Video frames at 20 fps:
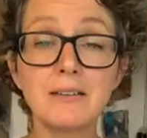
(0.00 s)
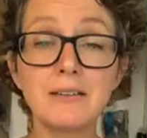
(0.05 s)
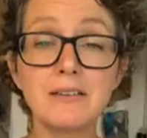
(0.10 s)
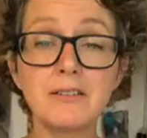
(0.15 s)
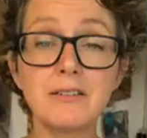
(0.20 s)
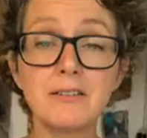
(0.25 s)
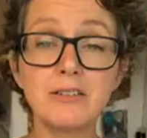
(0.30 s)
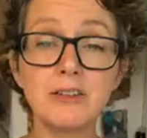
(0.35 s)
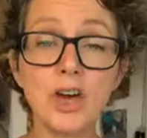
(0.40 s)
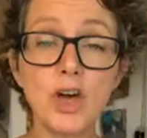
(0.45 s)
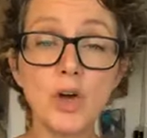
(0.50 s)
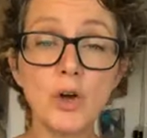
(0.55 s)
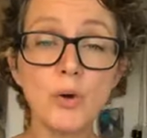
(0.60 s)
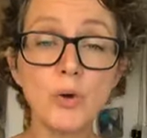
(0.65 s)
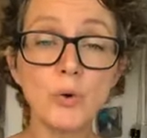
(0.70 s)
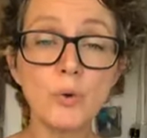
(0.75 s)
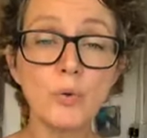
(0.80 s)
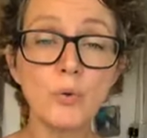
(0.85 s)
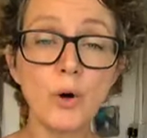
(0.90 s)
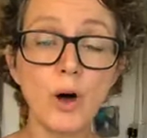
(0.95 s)

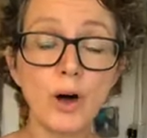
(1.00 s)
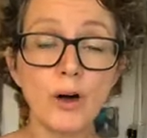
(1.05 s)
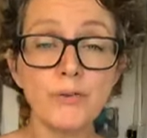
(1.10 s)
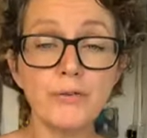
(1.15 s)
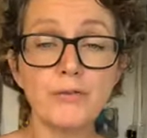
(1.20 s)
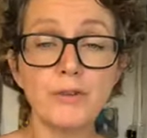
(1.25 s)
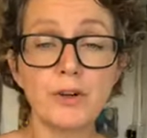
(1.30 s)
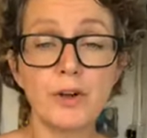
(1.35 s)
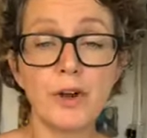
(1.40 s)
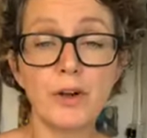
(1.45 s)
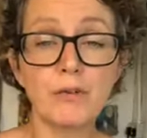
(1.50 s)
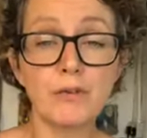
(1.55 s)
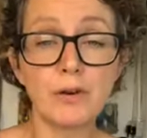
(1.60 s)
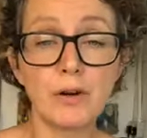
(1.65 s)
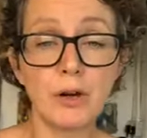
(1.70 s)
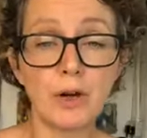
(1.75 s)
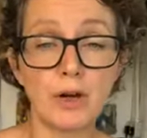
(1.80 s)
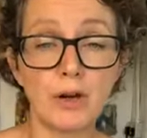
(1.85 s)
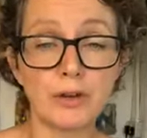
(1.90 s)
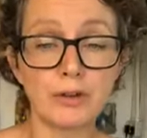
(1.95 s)
so often
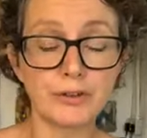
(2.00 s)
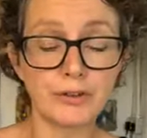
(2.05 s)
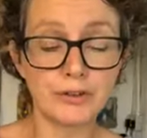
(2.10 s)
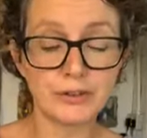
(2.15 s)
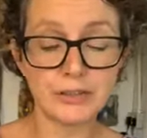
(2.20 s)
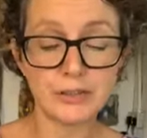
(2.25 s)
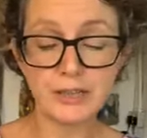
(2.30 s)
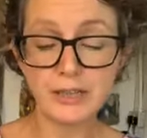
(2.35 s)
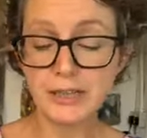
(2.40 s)
overlooked,